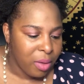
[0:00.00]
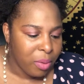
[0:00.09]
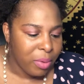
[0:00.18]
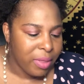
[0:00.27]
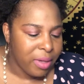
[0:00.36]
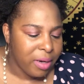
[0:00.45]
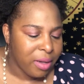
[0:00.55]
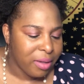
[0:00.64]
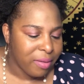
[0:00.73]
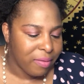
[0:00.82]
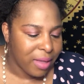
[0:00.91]
Within all
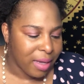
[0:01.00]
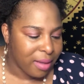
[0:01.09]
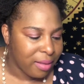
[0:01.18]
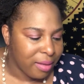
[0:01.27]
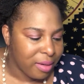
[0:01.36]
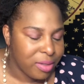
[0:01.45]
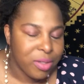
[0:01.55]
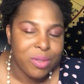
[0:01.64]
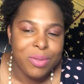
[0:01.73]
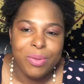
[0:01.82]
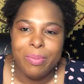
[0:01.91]
of that, there's
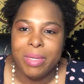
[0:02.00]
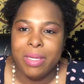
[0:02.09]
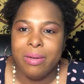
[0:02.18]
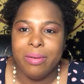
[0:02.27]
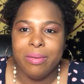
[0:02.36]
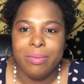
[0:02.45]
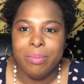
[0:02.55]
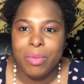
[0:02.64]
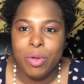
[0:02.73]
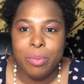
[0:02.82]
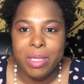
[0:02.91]
also been
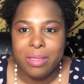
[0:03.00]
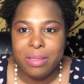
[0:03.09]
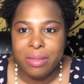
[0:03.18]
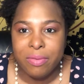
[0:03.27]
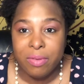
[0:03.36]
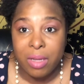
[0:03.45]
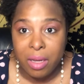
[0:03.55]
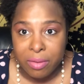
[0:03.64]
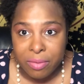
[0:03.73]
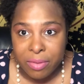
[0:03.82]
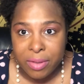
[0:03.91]
moments of
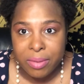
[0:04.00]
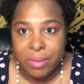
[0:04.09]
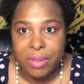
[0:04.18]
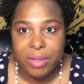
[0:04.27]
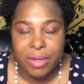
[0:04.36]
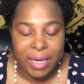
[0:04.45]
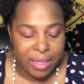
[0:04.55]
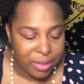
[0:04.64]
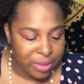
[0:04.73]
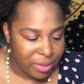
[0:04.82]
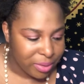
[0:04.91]
love,
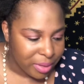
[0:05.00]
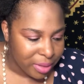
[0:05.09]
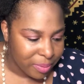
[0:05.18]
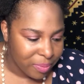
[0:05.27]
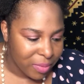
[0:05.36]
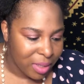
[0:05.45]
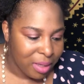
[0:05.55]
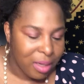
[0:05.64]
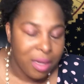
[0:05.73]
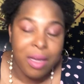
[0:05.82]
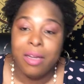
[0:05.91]
gratitude,
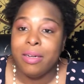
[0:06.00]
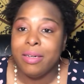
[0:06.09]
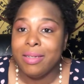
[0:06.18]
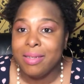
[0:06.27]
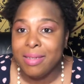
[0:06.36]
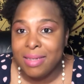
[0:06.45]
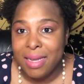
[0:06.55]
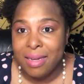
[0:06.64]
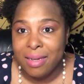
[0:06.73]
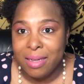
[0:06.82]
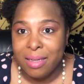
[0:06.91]

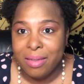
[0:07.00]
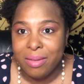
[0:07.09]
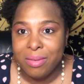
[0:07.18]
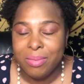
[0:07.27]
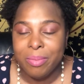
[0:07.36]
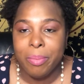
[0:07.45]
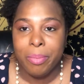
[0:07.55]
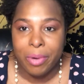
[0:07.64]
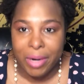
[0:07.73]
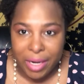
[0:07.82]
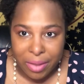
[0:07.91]
understanding,
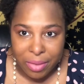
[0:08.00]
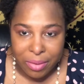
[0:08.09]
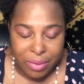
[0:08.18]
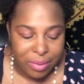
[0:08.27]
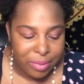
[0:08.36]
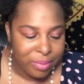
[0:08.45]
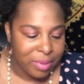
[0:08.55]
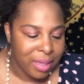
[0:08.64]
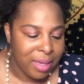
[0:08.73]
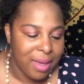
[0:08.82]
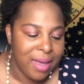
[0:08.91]
breakthrough,
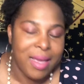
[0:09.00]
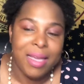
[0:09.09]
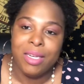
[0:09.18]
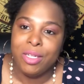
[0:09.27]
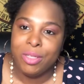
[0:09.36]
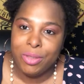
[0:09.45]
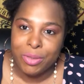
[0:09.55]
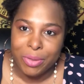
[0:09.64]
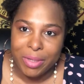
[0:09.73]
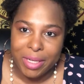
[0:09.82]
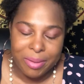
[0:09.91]
and
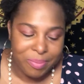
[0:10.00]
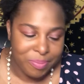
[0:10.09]
joy.